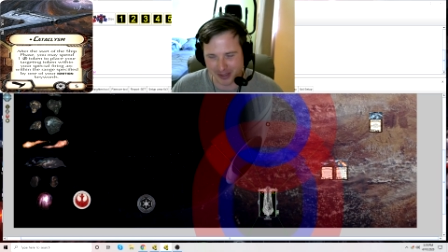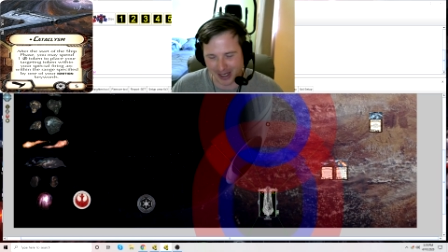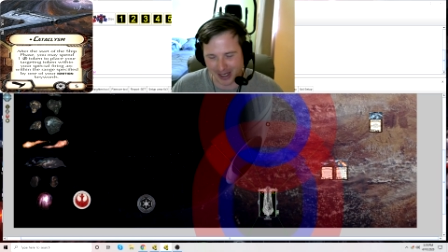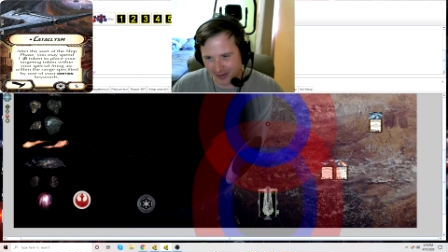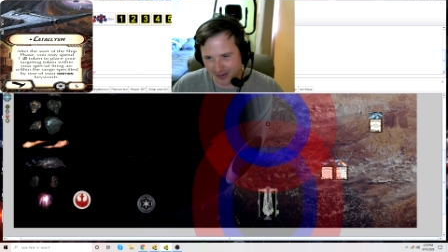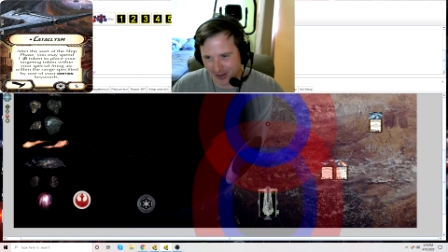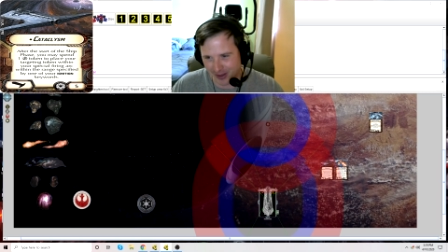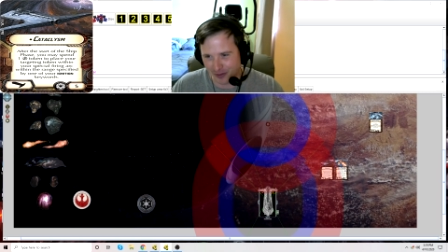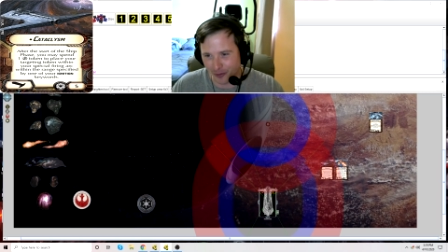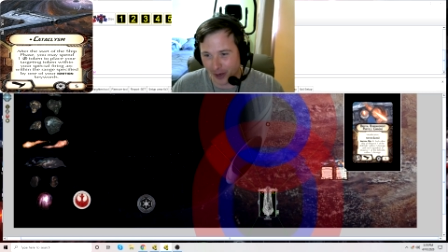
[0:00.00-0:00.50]
I
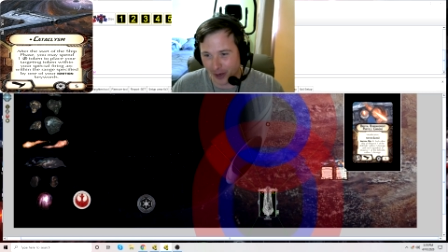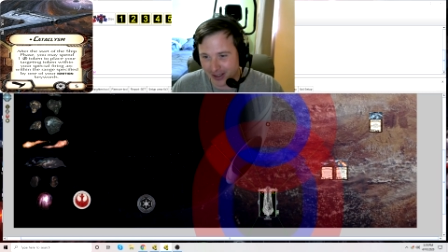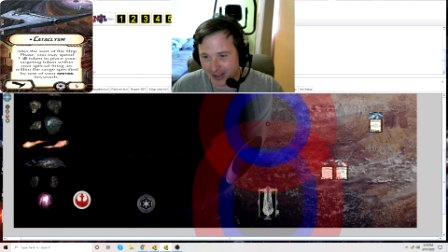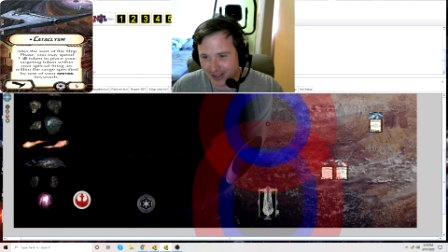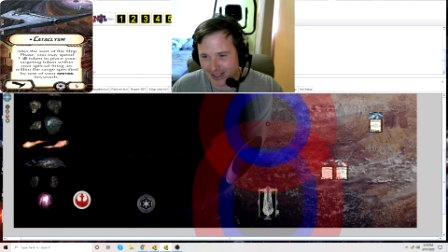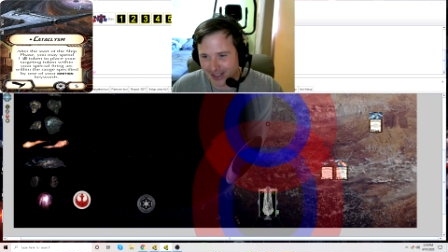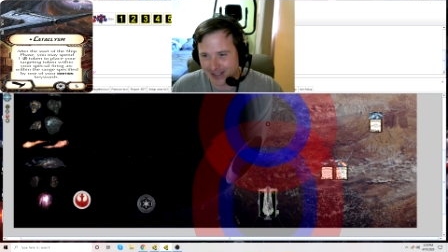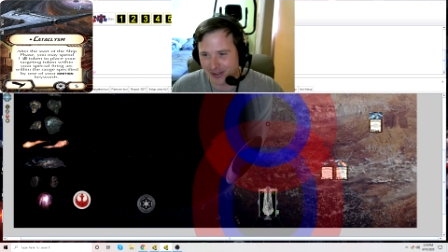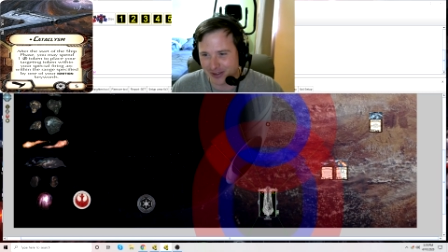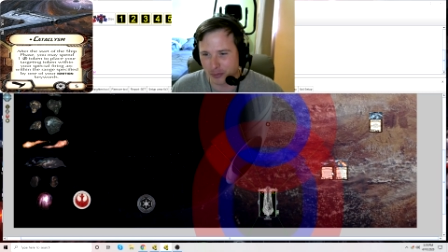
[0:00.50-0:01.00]
have the red
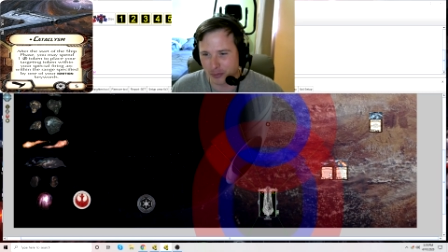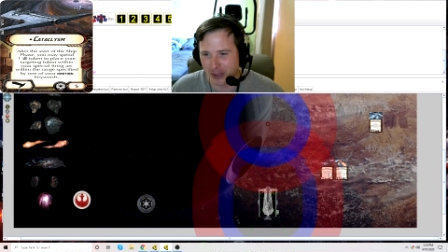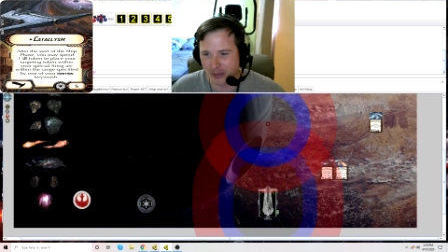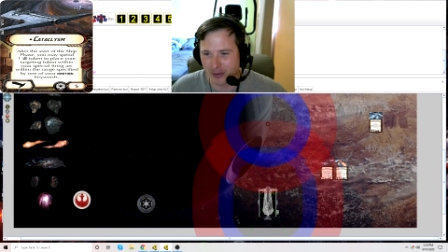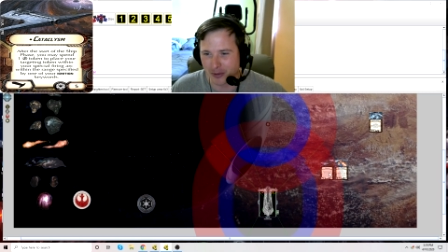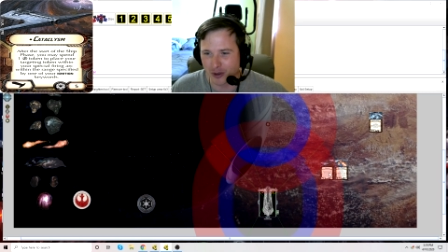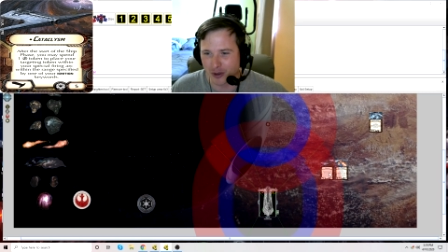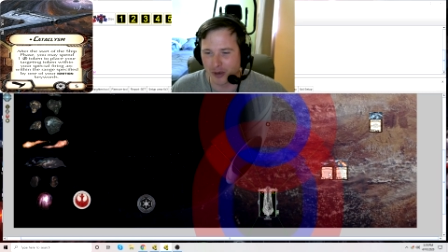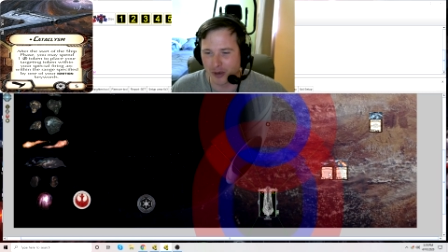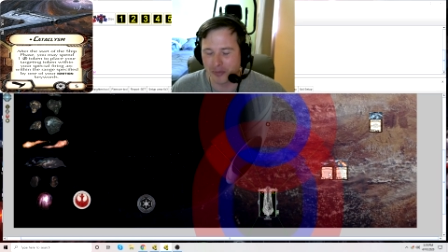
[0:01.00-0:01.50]
laser beam
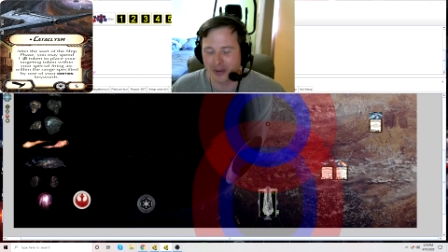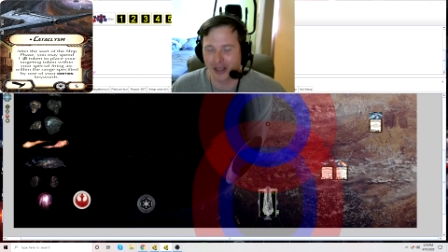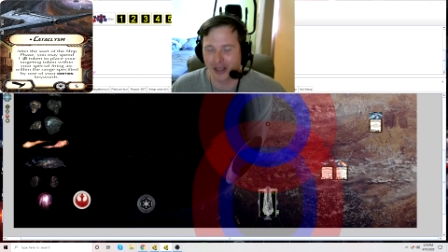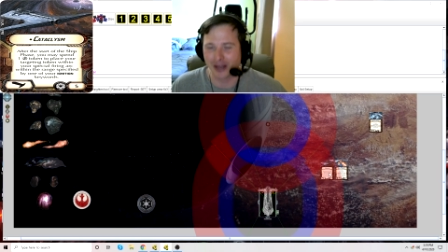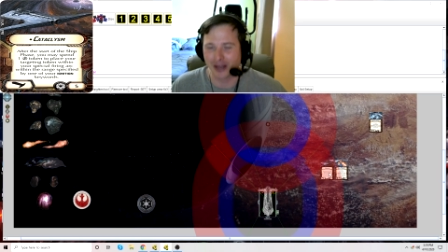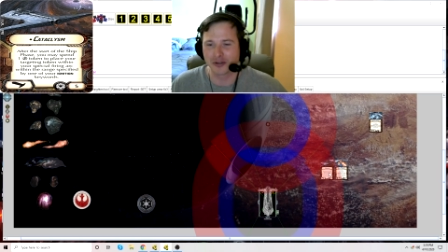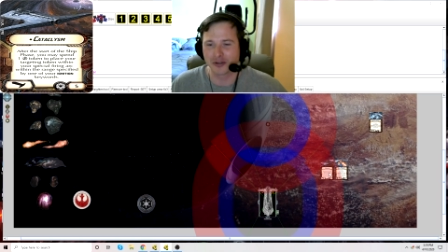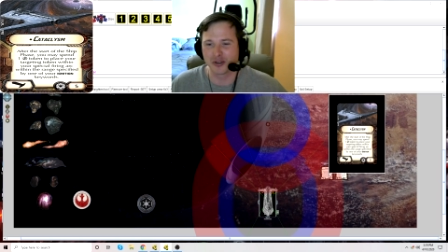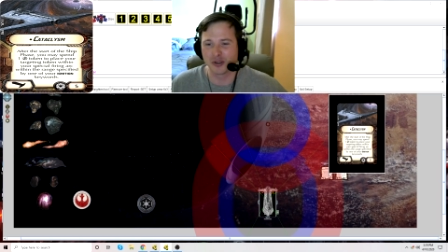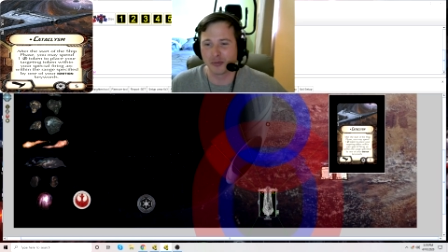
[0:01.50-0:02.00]
equipped that
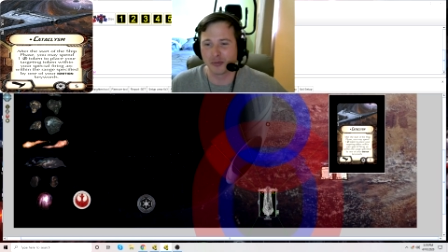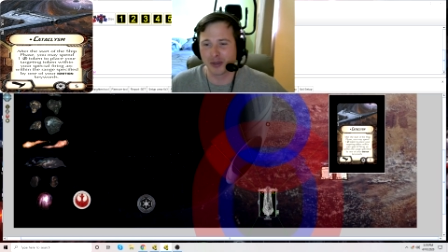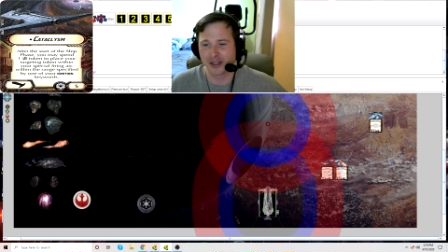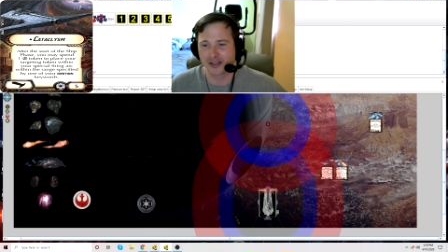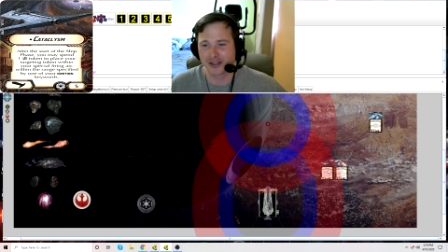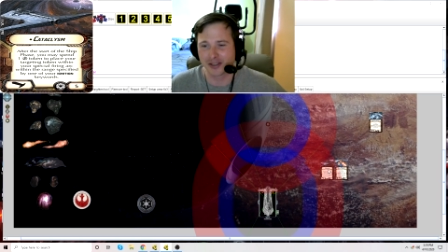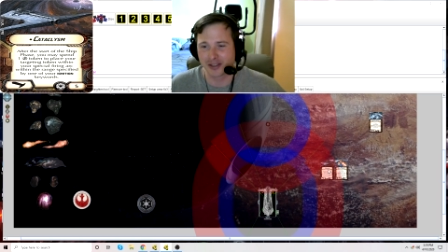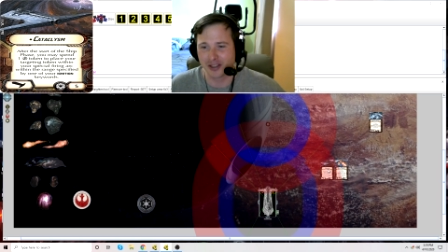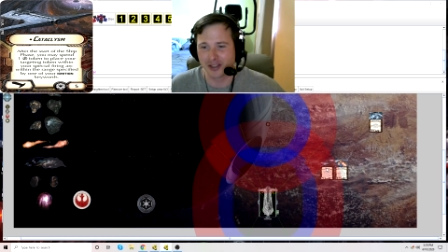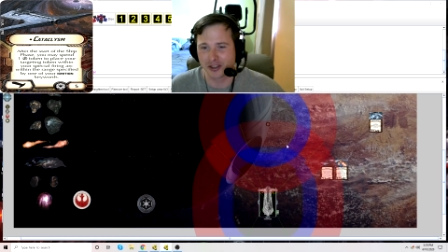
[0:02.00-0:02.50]
allows me to
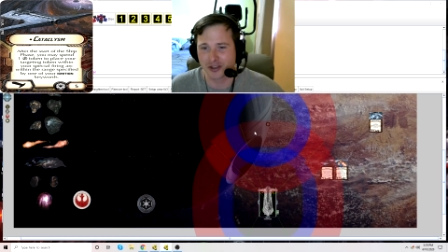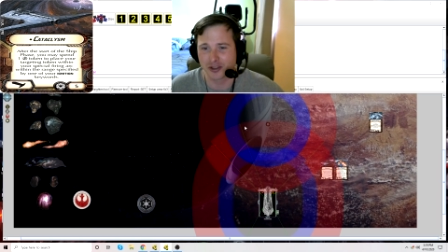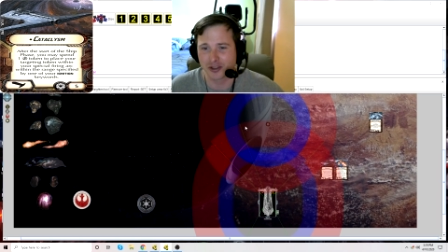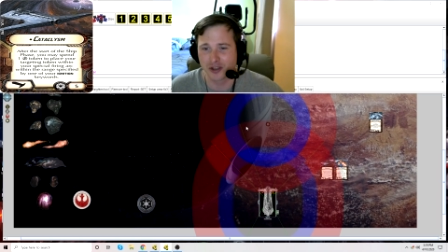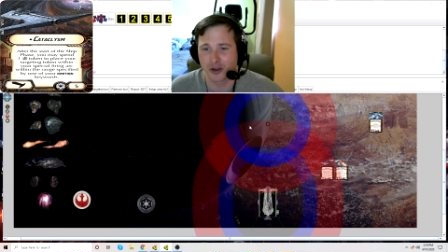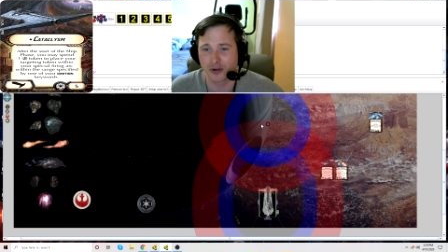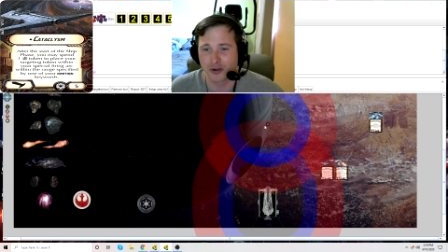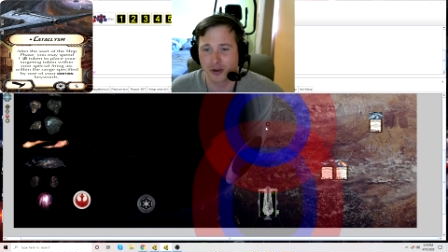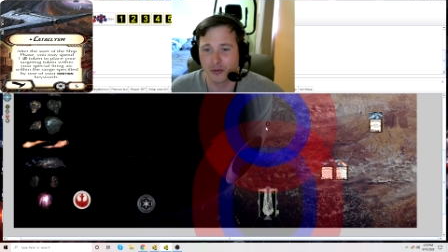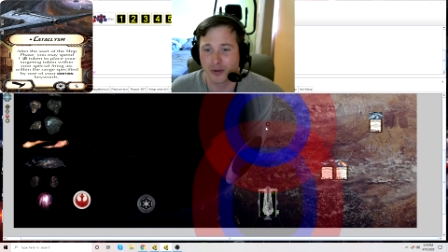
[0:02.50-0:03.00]
place the ignition
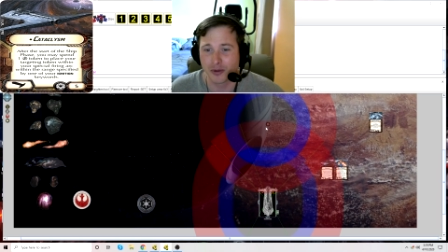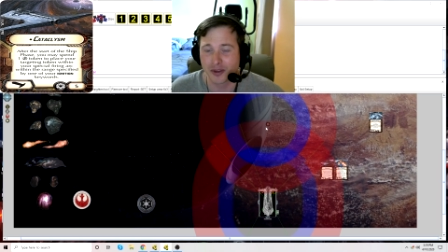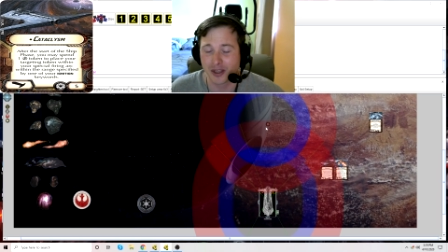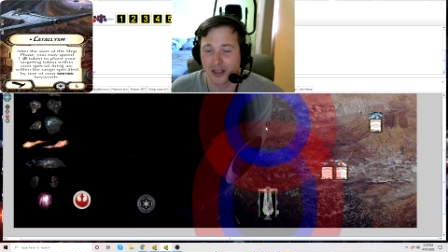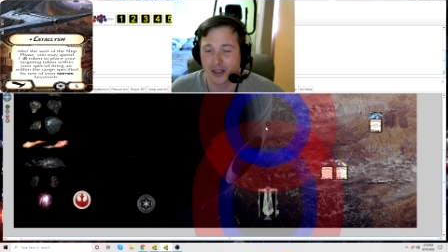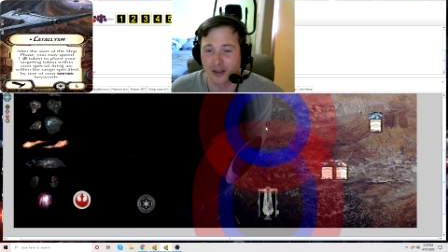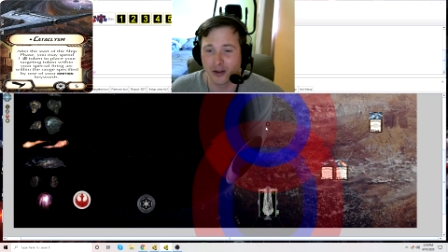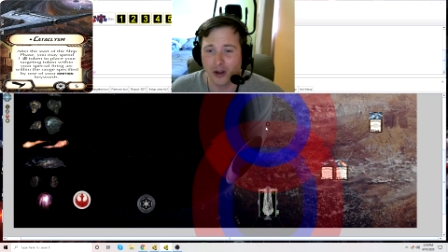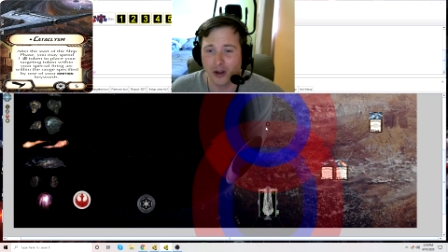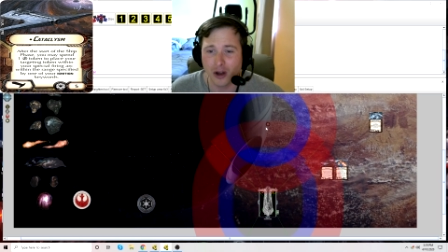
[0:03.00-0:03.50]
token
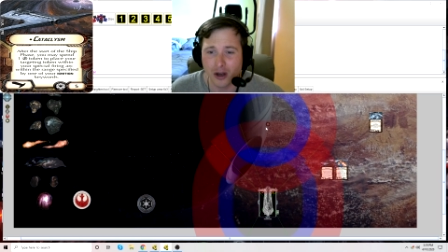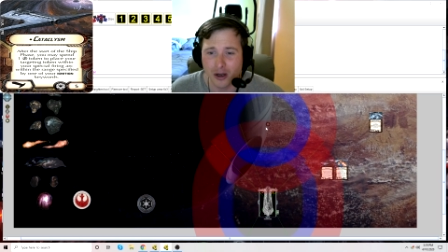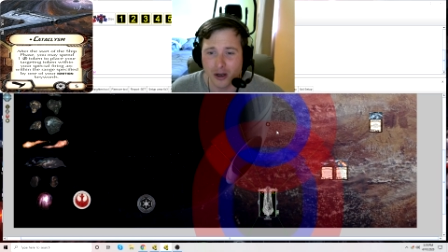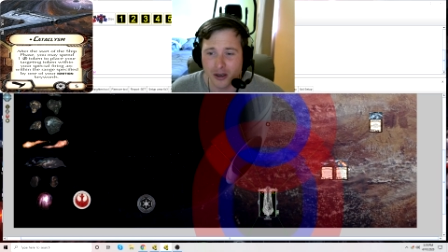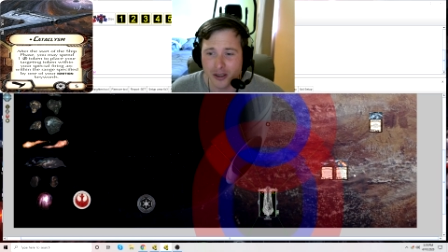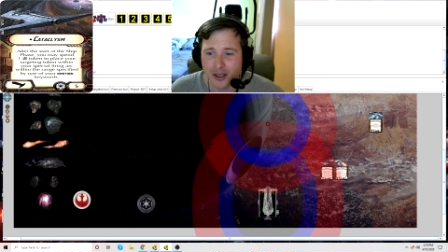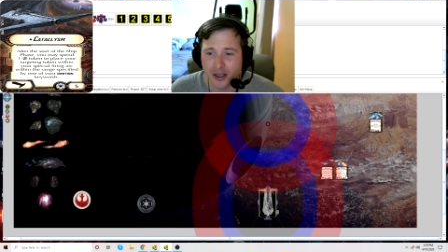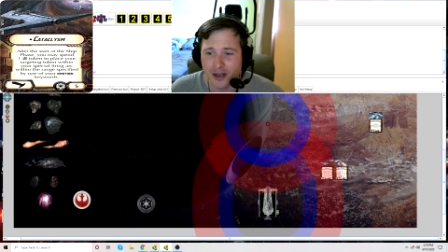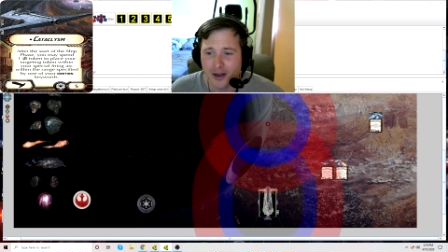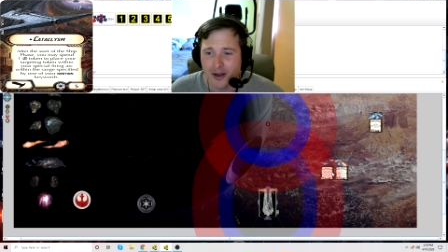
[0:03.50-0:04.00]
within
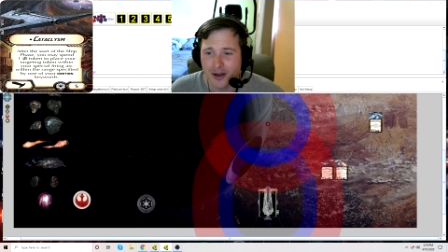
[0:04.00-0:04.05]
long.